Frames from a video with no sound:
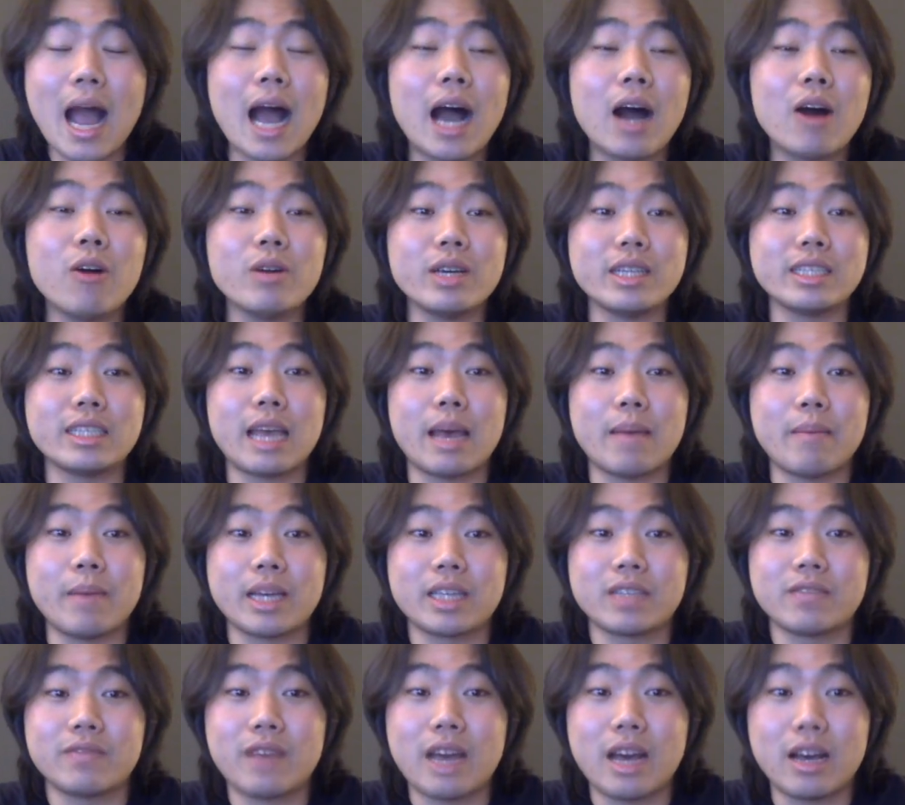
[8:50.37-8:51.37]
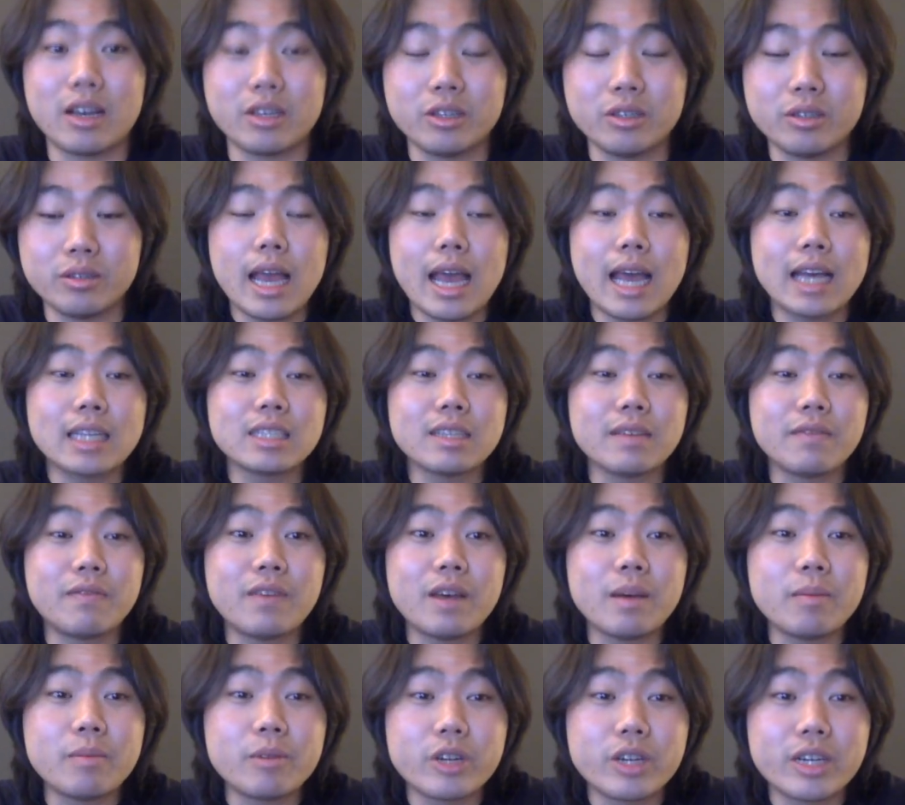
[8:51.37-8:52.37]
How is MX valued? As
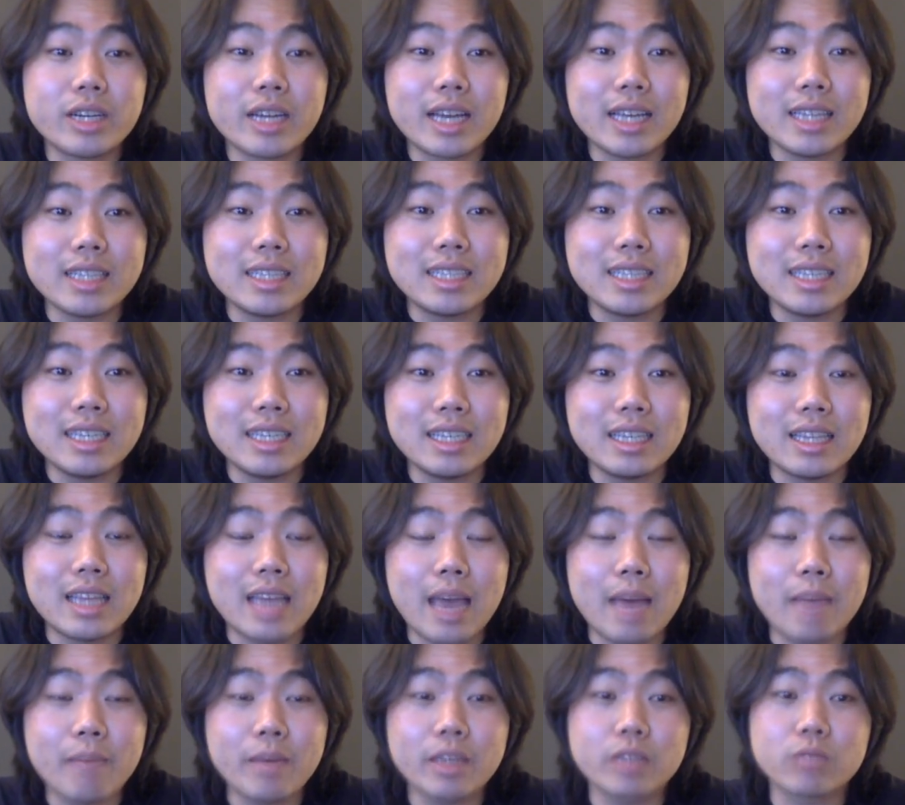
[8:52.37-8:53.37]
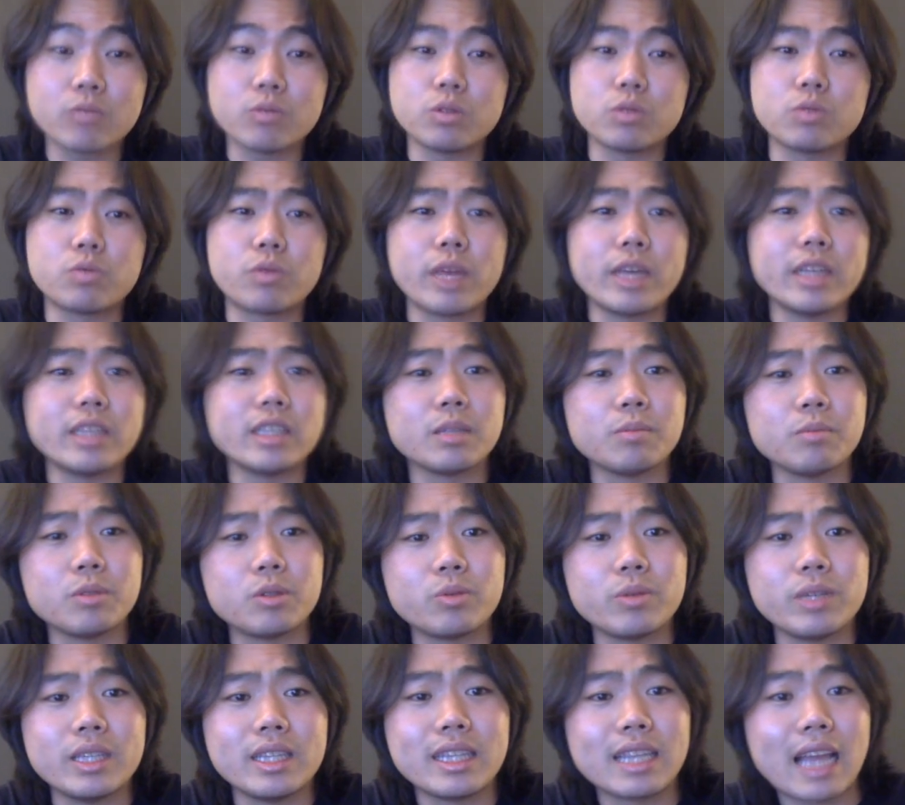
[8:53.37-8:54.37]
of February 19th, MX was ranging
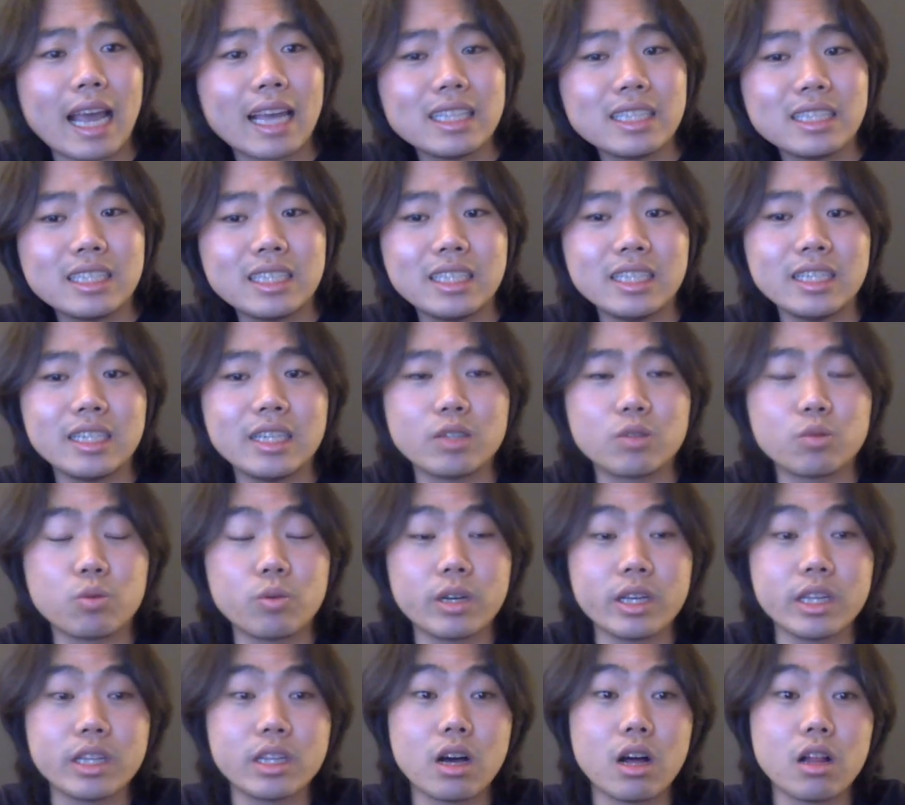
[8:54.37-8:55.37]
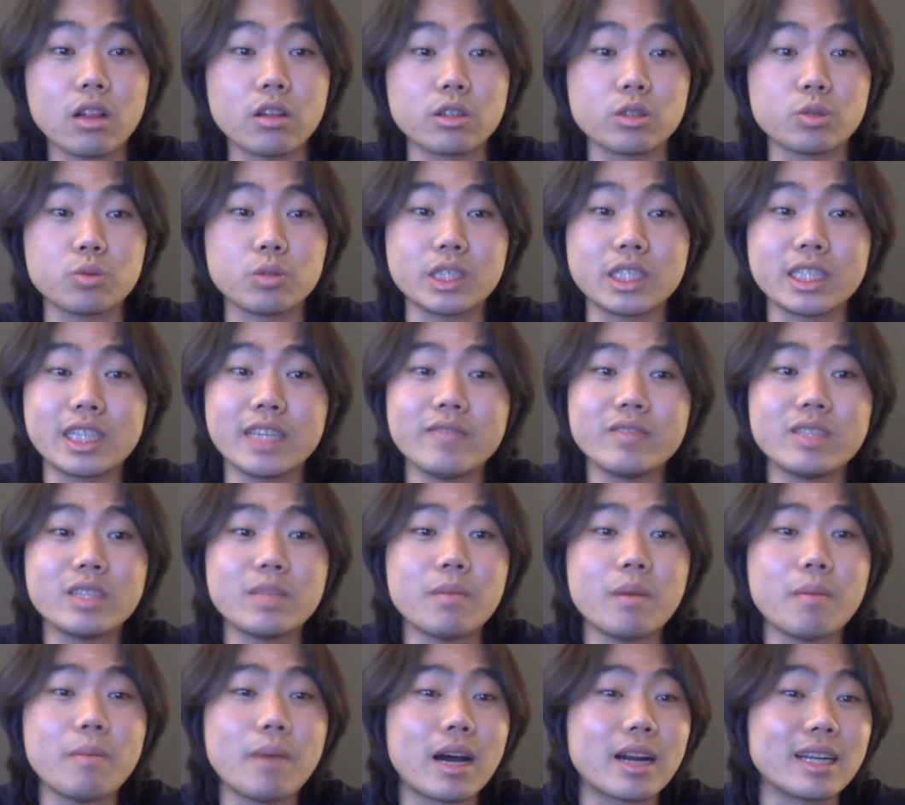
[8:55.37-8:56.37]
between $19 and $20, which gives
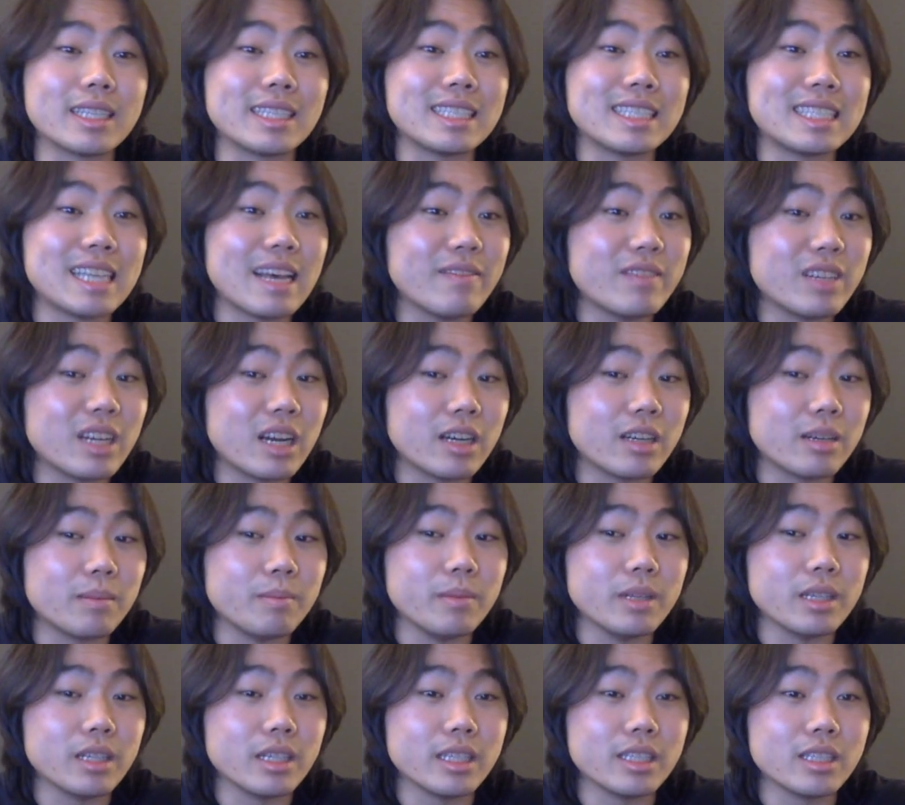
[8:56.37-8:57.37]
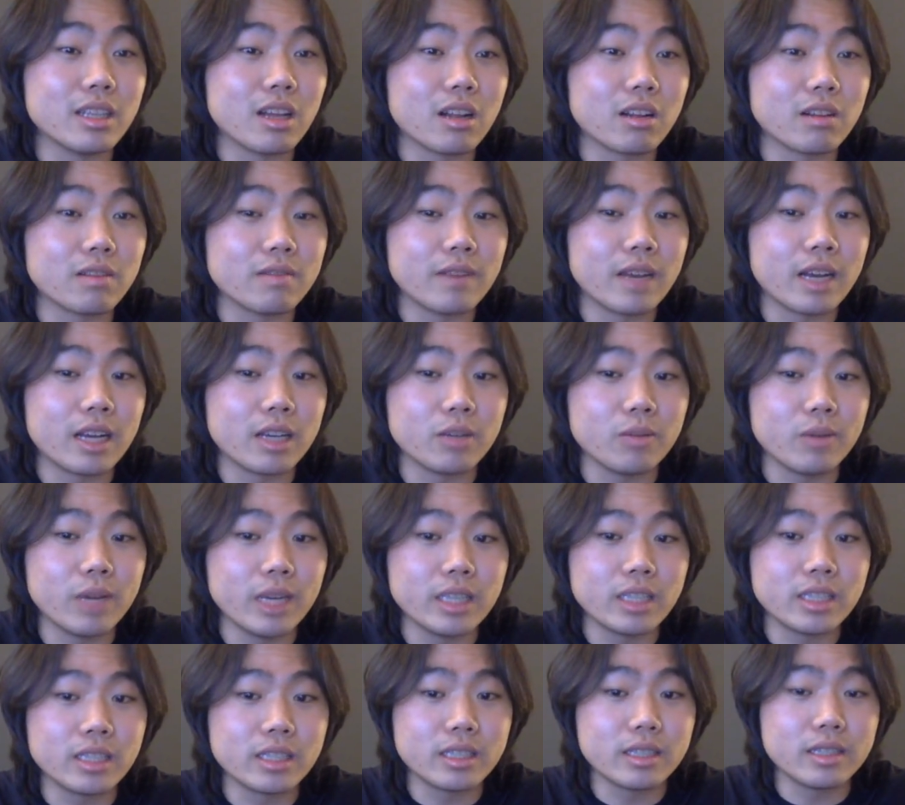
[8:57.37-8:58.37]
them about a $700 million
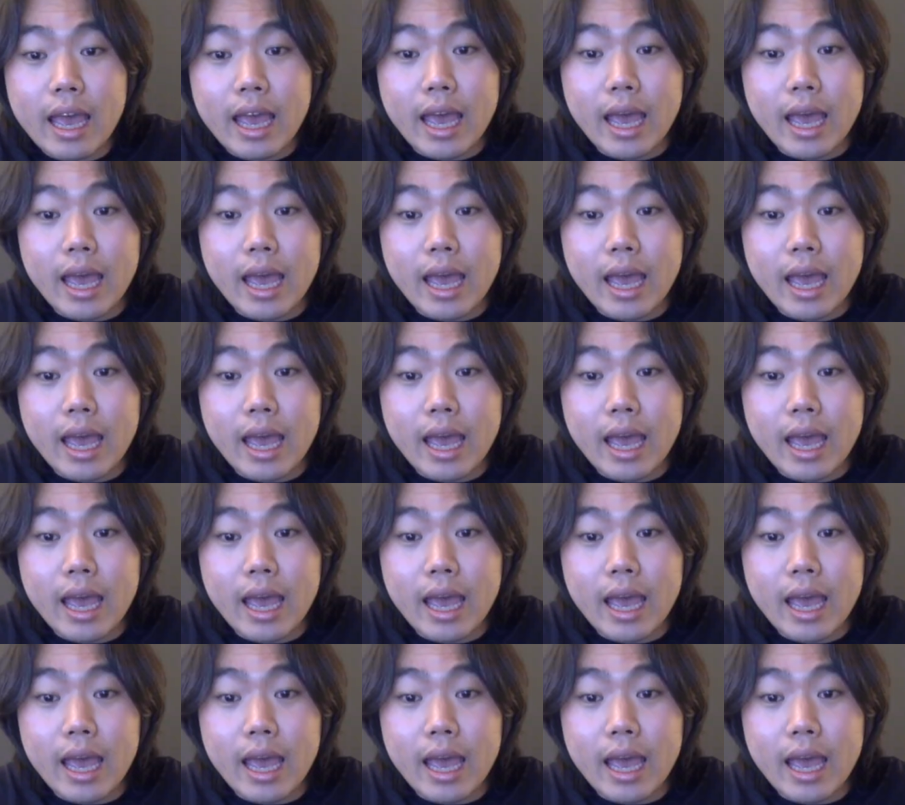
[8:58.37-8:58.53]
valuation.